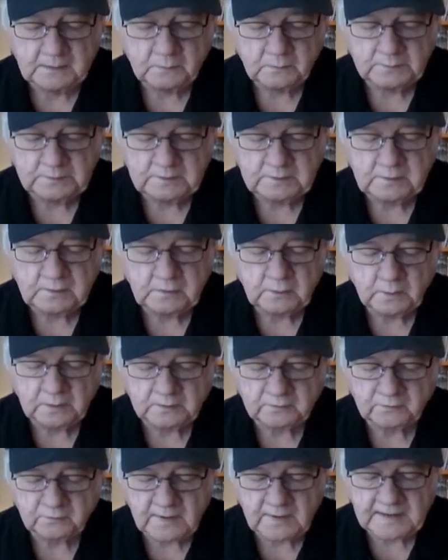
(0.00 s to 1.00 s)
When the New
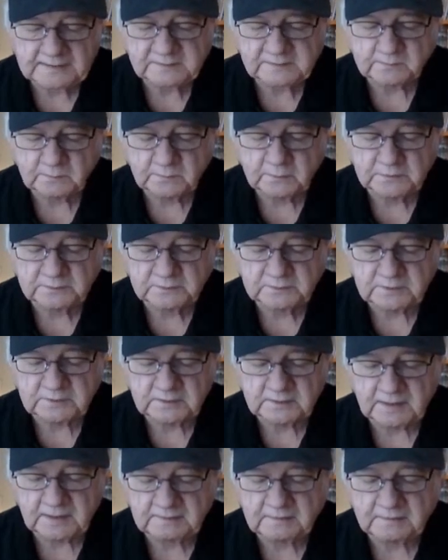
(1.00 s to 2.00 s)
York tracks merged
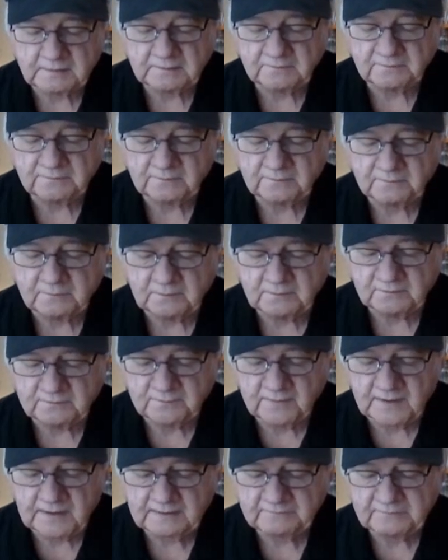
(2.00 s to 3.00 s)
in
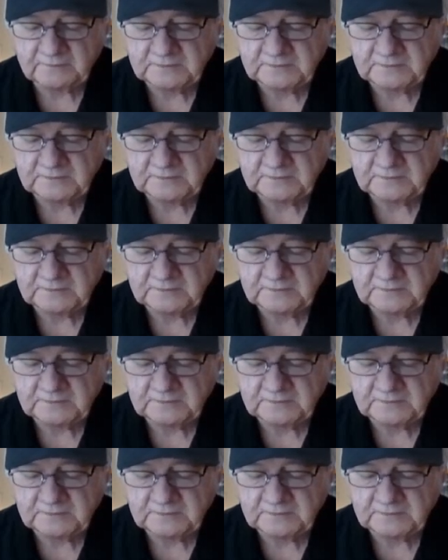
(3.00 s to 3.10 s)
1955,